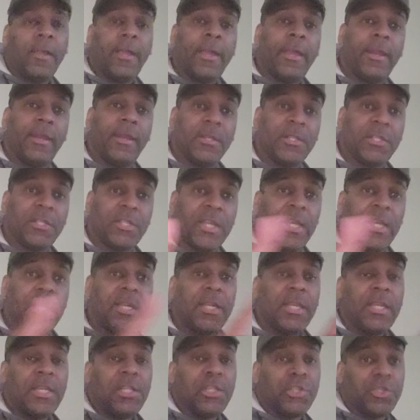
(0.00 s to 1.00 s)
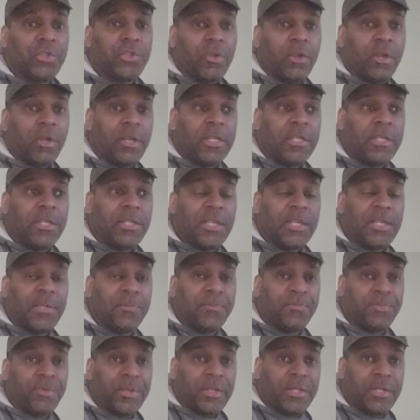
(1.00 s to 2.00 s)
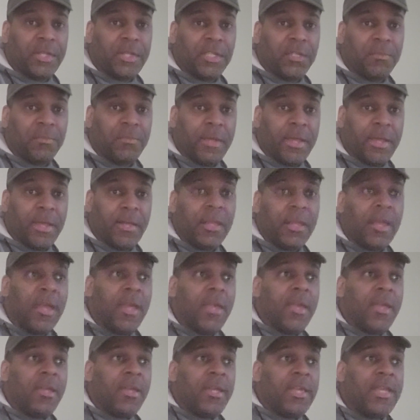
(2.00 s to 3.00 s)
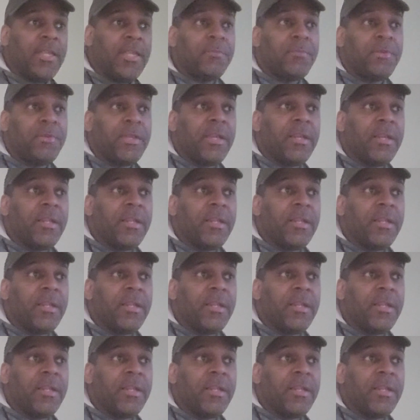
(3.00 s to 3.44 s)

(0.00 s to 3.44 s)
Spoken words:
And I say, he's asking this man for $25